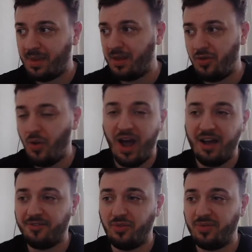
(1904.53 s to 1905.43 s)
you
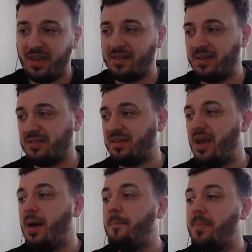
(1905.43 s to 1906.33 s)
have to take this.
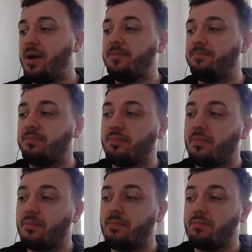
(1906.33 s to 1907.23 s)
But
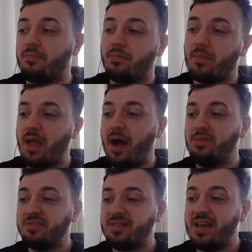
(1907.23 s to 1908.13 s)
I
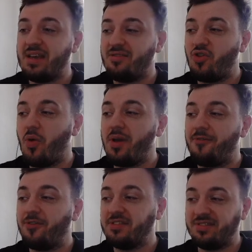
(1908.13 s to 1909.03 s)
would say going
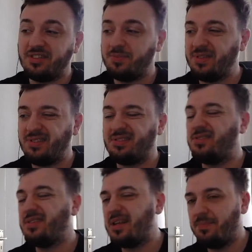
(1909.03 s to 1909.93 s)
for the 6-piece is
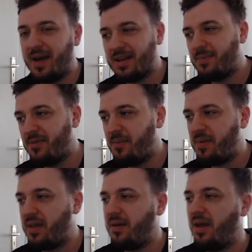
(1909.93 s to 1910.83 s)
not that bad in
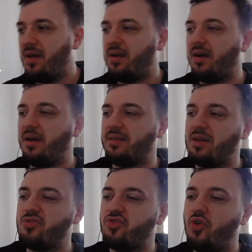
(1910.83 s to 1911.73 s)
PvP.
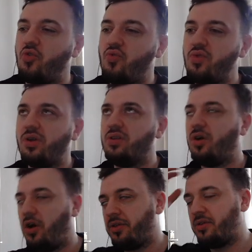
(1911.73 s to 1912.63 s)
There is no
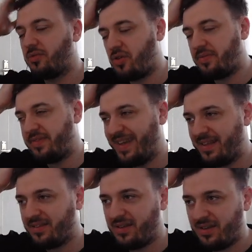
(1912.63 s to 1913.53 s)
real other
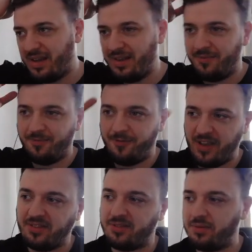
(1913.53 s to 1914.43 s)
contender in
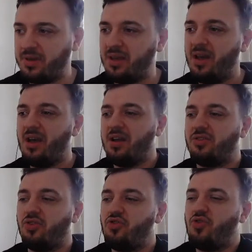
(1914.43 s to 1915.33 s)
phase 3.
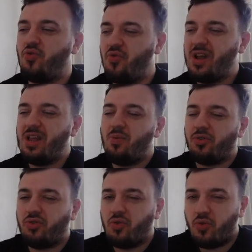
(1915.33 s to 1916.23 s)
So you really
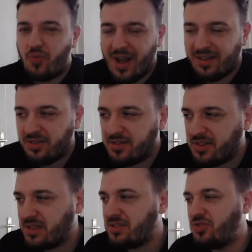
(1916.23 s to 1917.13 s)
want to go rank
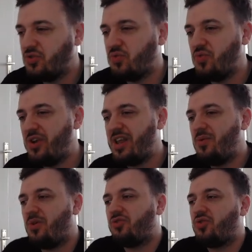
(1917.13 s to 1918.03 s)
13. You really
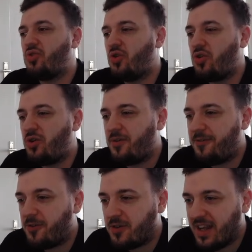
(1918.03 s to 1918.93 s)
want to go
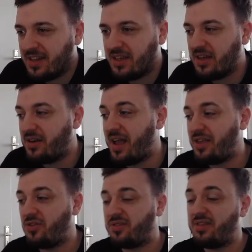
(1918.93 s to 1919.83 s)
for that gear.
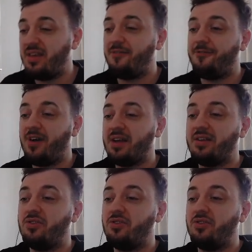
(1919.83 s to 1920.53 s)
And you see, finally you